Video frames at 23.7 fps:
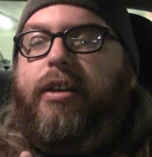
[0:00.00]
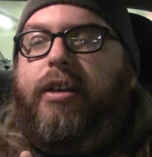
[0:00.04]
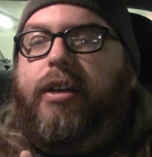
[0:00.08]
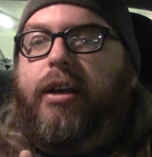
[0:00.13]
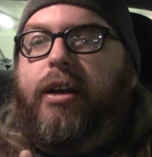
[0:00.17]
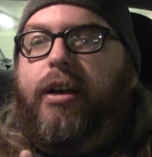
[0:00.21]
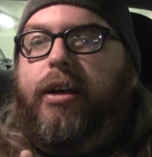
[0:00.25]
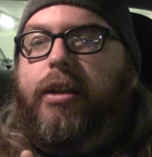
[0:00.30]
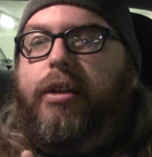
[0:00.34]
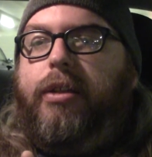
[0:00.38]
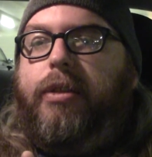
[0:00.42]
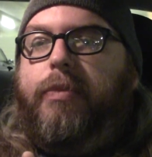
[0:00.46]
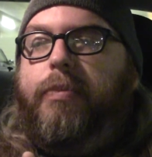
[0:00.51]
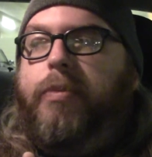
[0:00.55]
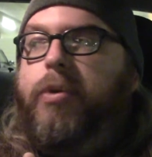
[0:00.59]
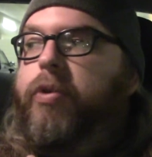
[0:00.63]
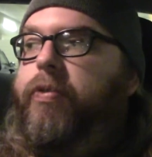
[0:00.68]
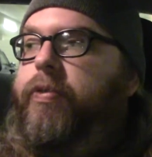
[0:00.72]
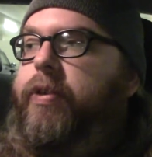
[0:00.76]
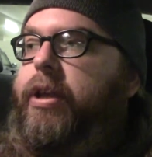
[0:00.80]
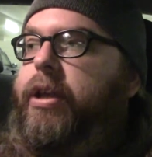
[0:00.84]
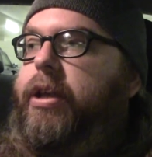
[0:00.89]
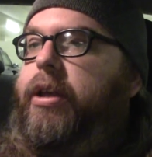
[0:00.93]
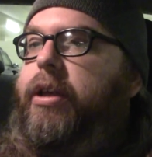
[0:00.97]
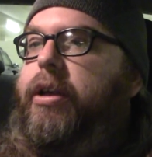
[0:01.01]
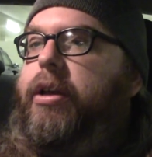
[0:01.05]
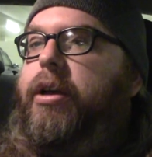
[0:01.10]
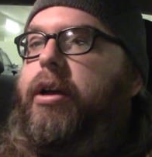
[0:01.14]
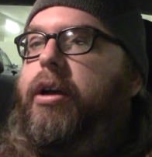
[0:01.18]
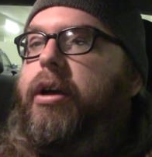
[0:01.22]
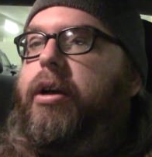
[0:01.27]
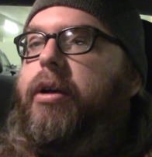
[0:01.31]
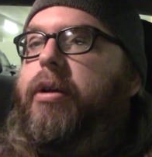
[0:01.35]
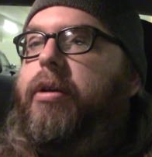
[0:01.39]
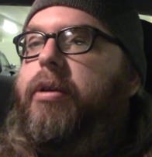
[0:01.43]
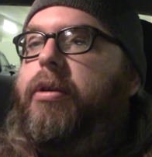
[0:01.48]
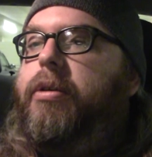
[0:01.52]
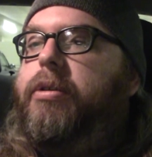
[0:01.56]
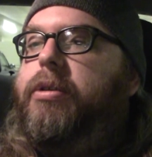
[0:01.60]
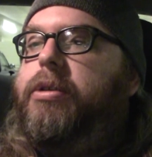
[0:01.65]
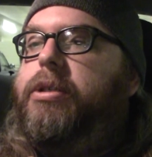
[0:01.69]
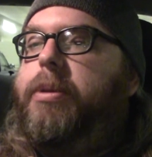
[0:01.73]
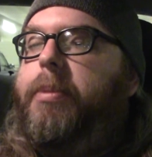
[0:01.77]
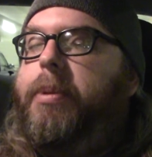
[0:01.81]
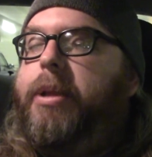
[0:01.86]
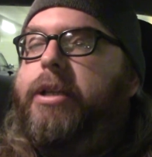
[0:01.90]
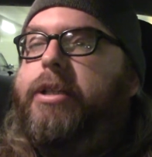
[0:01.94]
Uh, the movie, uh,
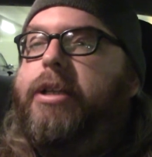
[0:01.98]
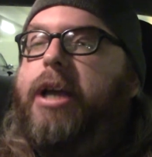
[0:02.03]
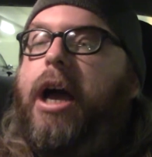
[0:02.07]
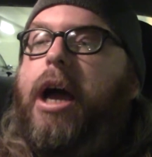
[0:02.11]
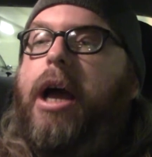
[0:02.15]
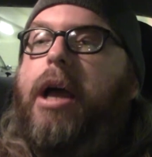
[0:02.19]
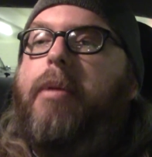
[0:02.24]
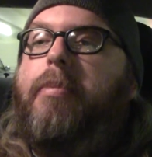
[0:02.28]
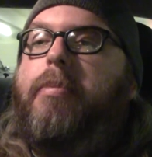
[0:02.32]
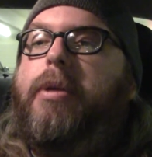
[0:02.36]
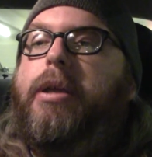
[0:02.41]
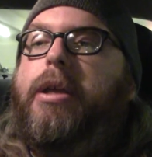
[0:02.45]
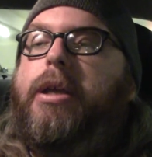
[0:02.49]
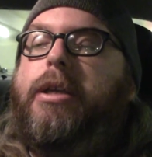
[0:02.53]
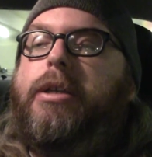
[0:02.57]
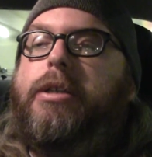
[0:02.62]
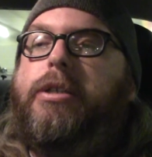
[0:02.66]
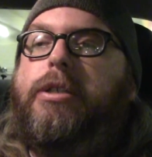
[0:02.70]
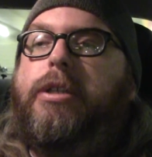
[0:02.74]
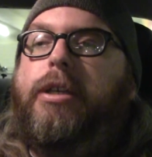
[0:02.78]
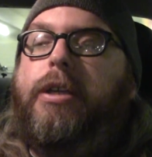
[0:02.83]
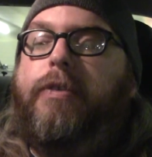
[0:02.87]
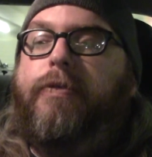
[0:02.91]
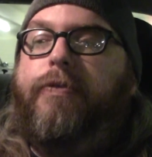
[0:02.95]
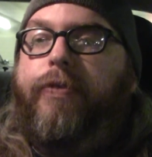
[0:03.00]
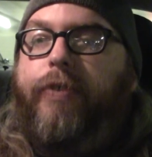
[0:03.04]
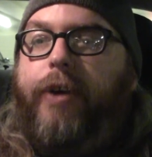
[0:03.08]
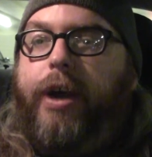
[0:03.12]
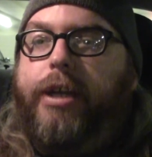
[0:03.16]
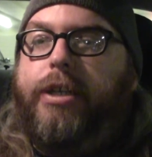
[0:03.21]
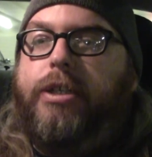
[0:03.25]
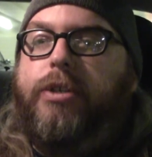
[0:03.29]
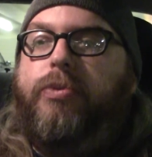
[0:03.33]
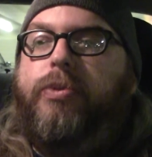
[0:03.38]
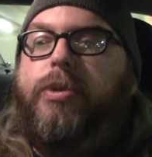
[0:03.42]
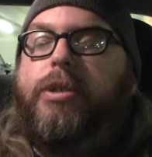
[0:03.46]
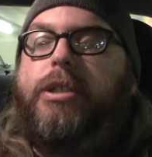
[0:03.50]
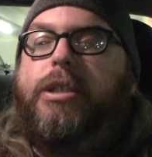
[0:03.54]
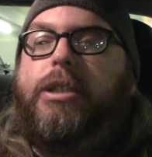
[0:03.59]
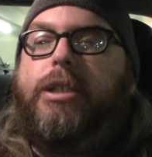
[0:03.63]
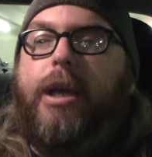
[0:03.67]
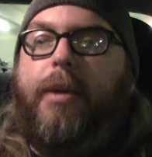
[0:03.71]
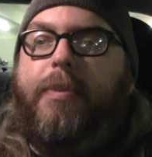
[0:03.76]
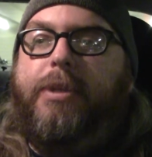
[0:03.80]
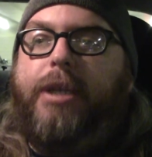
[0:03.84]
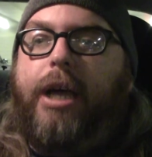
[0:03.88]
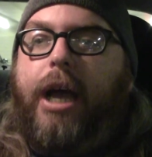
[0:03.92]
some of the time, is in French with
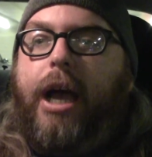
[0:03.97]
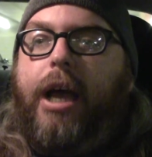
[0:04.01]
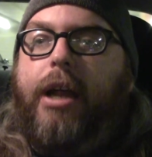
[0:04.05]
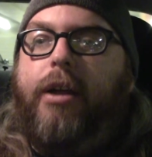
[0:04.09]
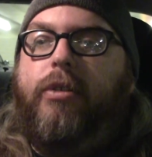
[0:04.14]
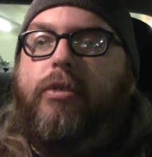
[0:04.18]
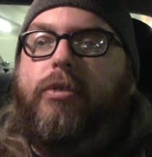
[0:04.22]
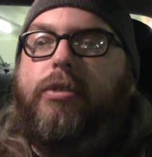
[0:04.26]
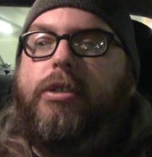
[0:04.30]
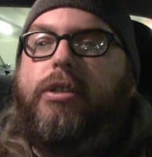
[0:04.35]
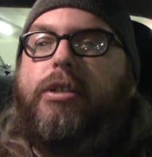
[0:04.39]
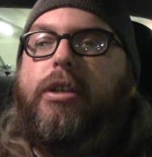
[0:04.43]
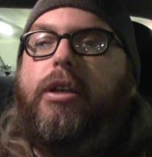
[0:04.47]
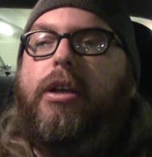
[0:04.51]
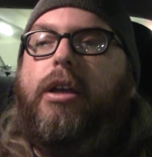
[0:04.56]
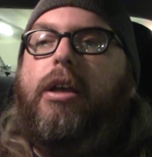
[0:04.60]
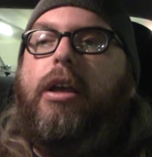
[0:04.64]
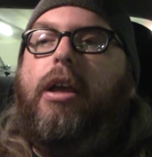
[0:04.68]
subtitles.